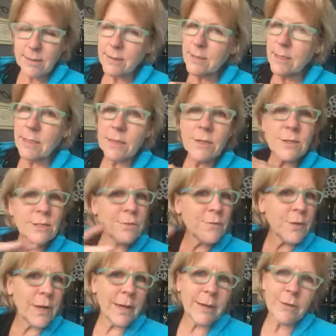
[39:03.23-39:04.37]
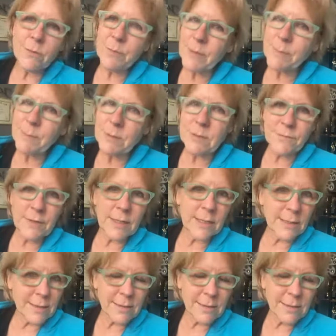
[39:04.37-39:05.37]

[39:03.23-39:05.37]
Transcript: It's going to look different on other people's feed.